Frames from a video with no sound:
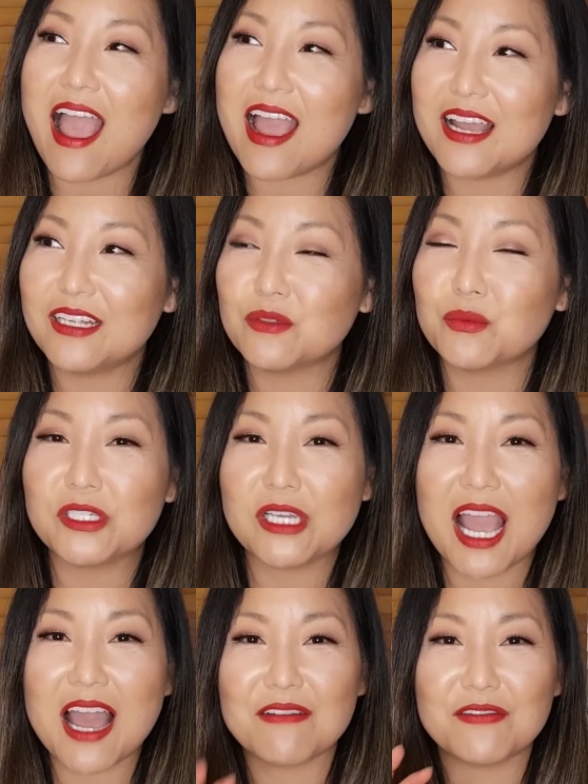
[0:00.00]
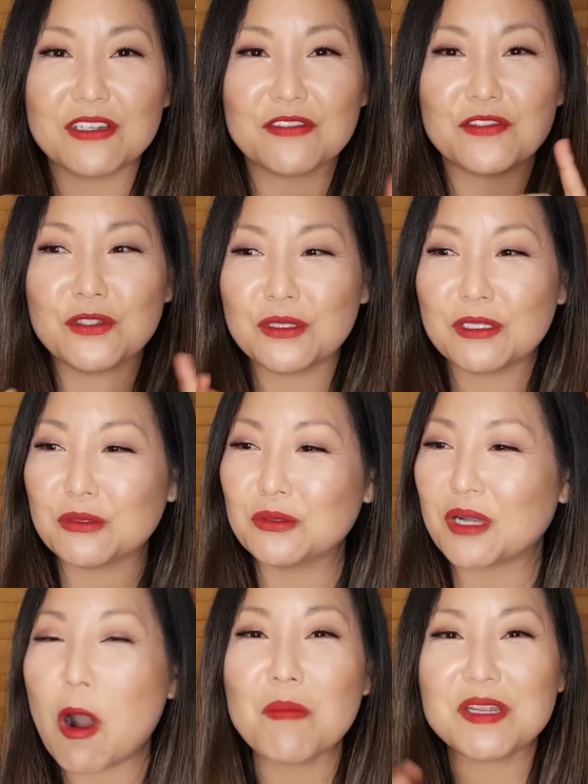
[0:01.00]
And we have a few
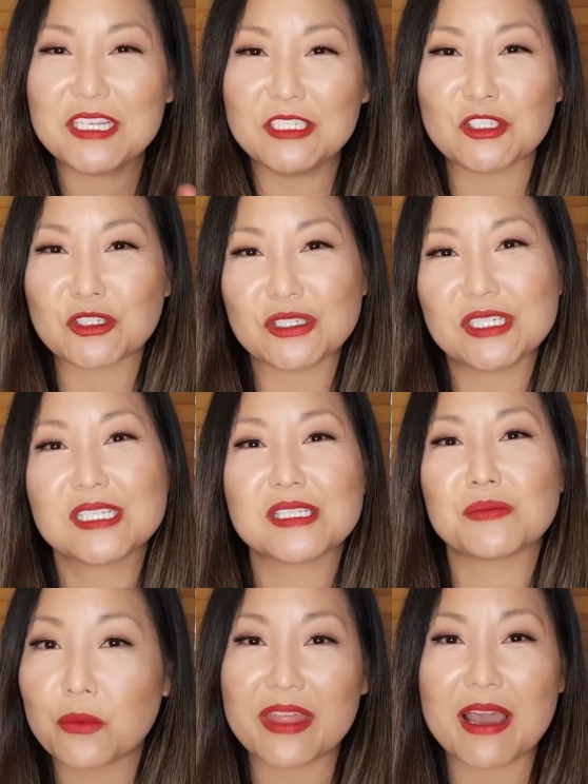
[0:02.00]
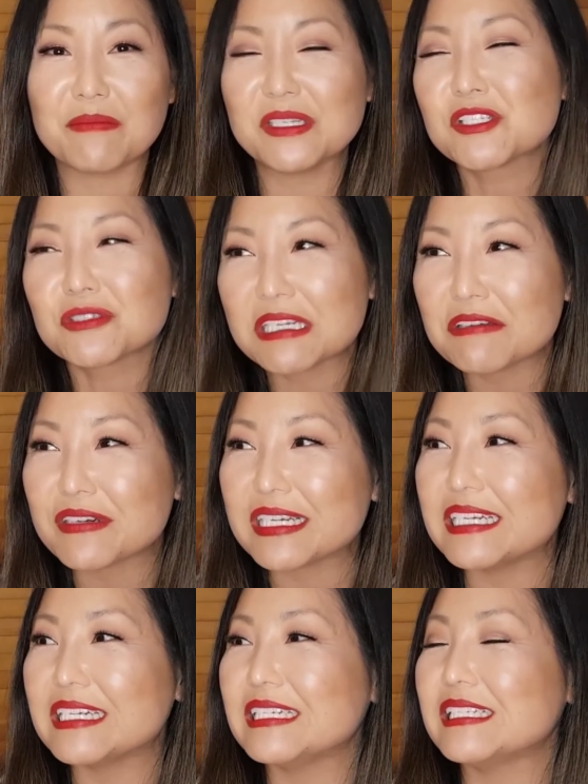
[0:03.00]
little common interests with our mystery
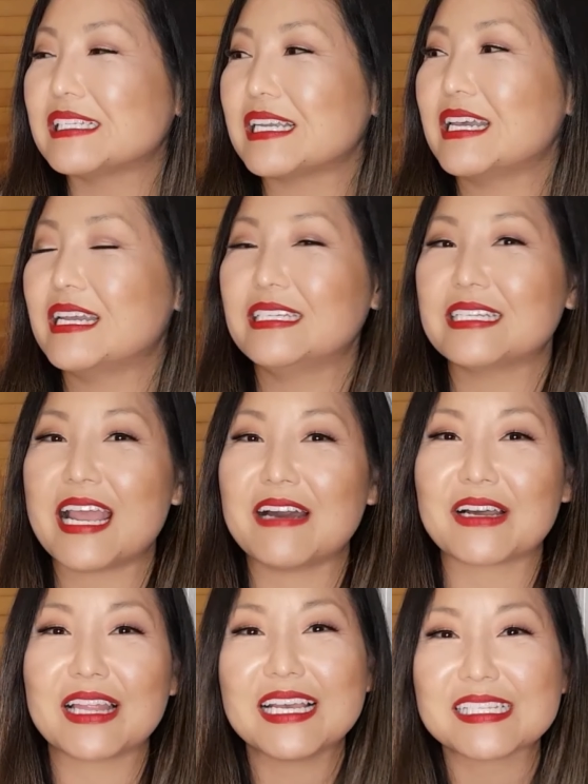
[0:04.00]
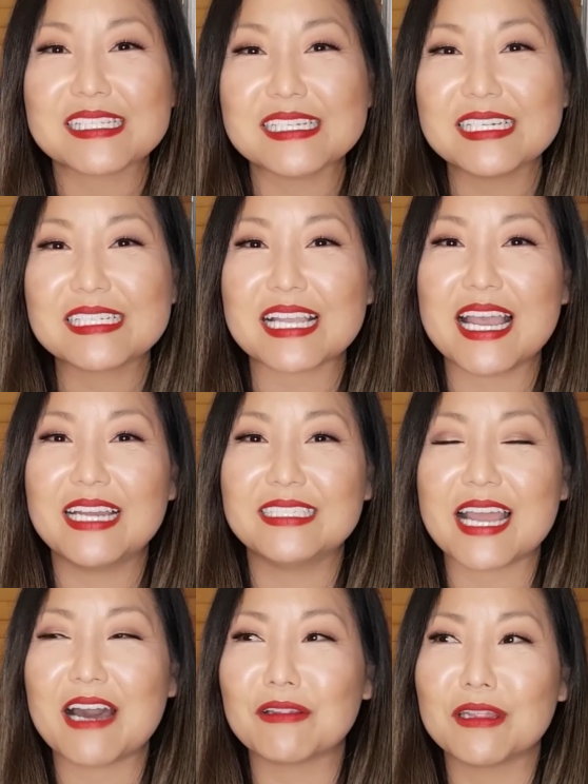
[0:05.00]
reads and our classics
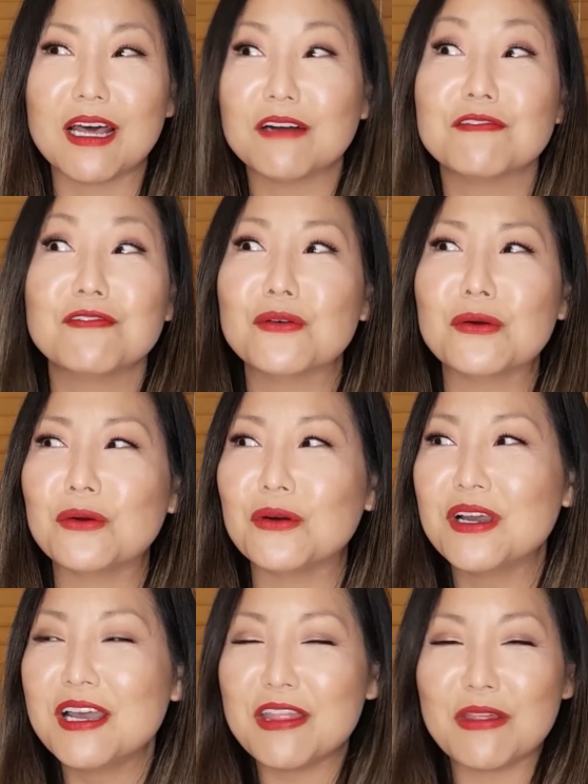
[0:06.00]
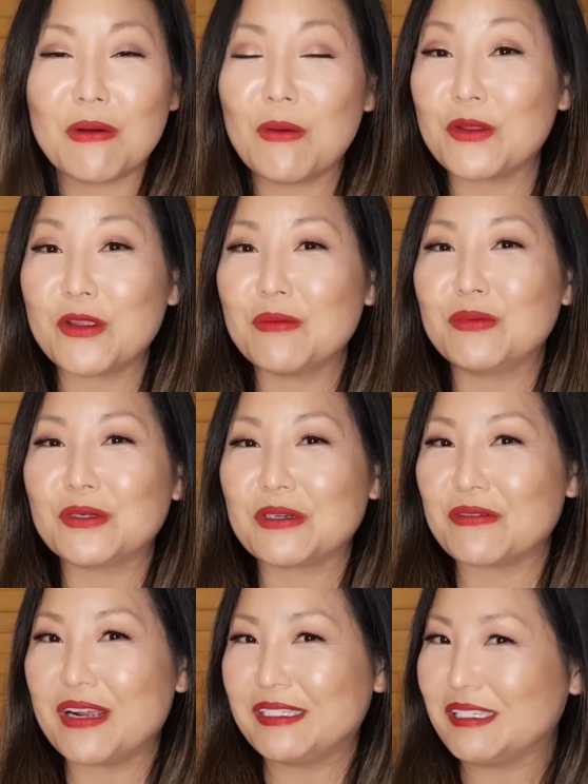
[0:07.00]
and our love for the audiobook
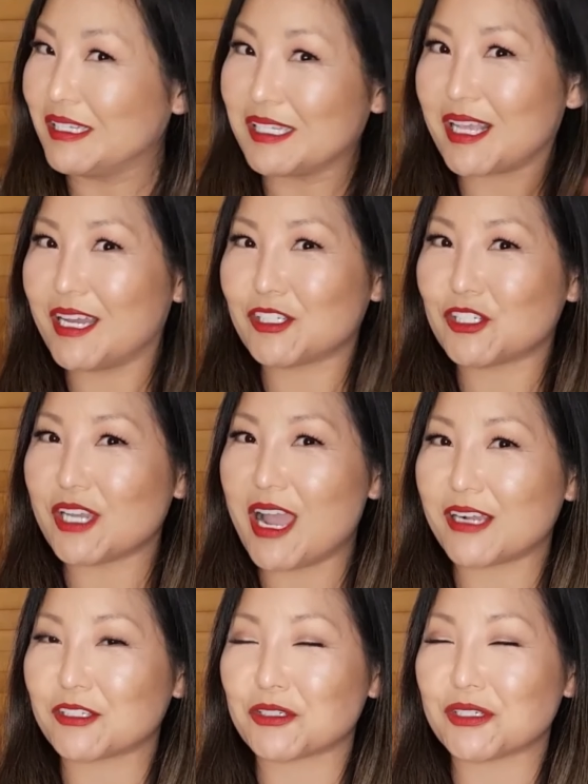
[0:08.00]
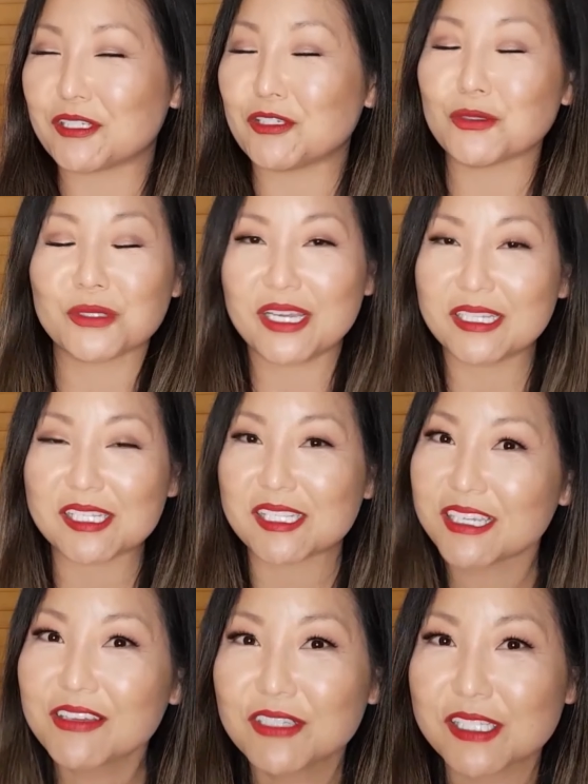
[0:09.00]
narrator slash actress Juliet
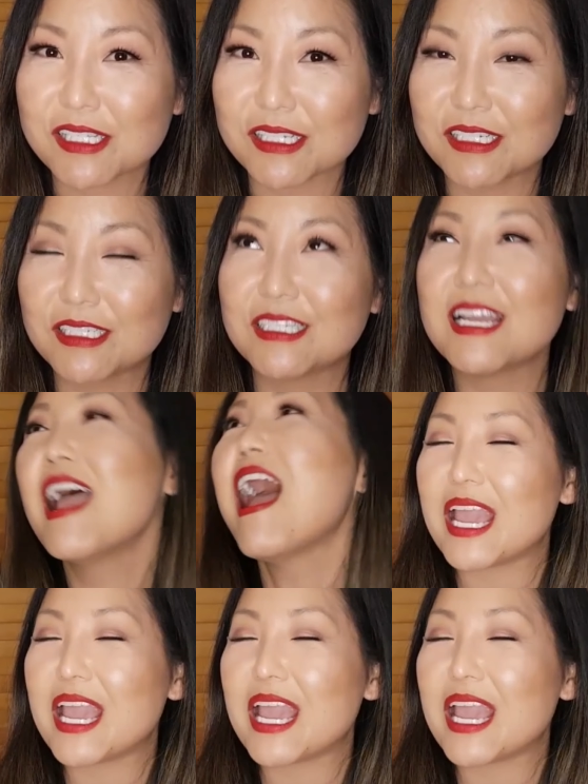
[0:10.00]
Stevenson.